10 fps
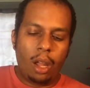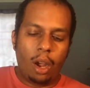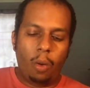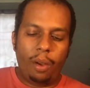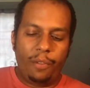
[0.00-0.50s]

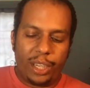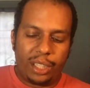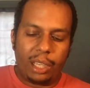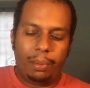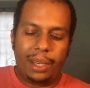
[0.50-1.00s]
Our
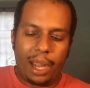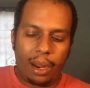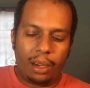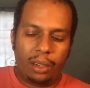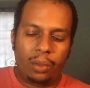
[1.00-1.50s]
vegetable
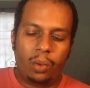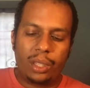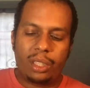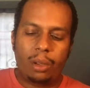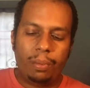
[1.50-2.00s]
garden
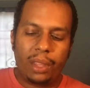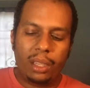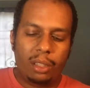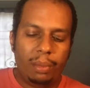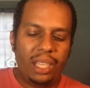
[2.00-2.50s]
was something
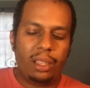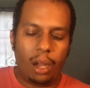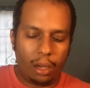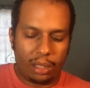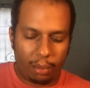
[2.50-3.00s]
to be
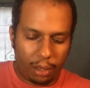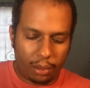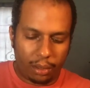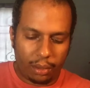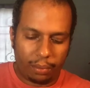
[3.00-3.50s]
talked
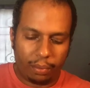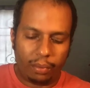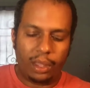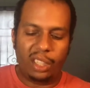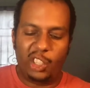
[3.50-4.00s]
about.
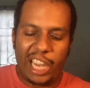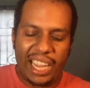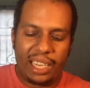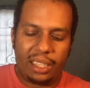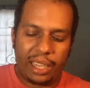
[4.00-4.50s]

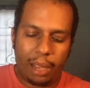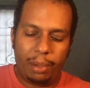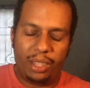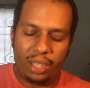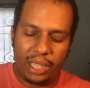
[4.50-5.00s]
Giant
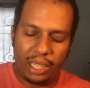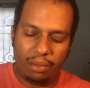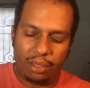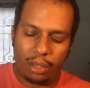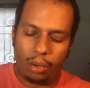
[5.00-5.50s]
cabbage
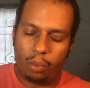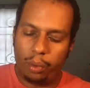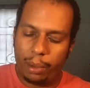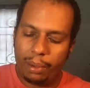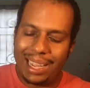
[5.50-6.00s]
leaves,
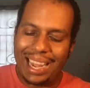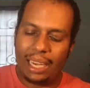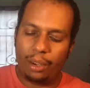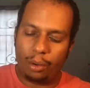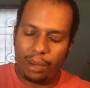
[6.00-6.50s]
ribbed
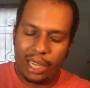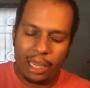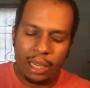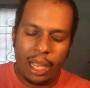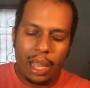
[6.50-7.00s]
and
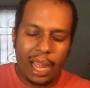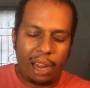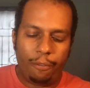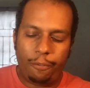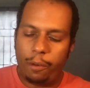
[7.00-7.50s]
green
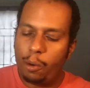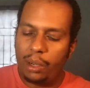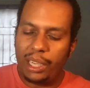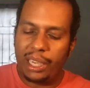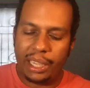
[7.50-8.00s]
and
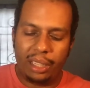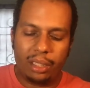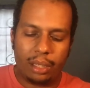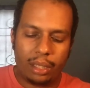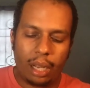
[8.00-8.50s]
folding
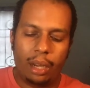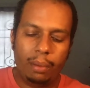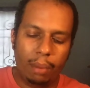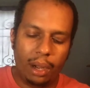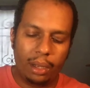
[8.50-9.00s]
into solid
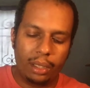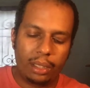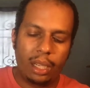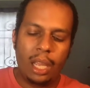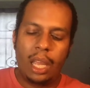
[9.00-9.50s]

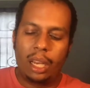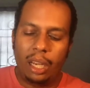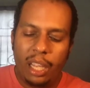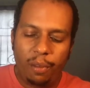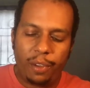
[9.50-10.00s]
balls
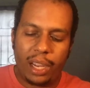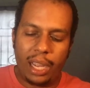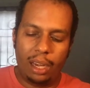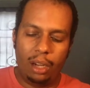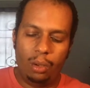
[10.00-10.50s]
leafy
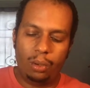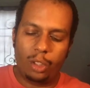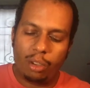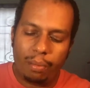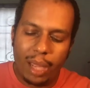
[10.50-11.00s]
callaloo,
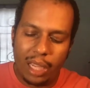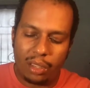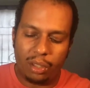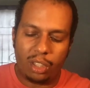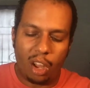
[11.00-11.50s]

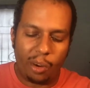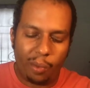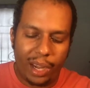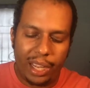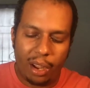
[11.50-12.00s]
tomatoes
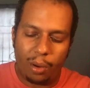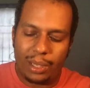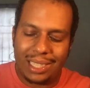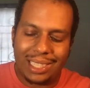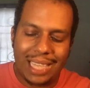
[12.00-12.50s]
already
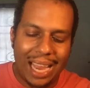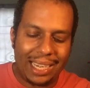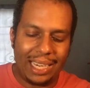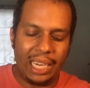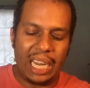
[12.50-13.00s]

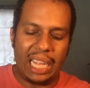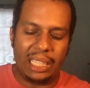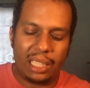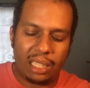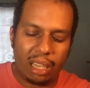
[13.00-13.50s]
outstanding and
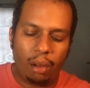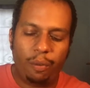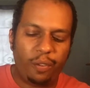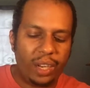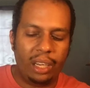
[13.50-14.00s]
still
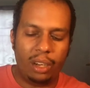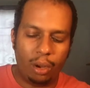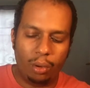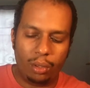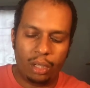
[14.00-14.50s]
filling
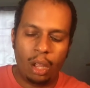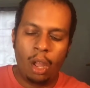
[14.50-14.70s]
out,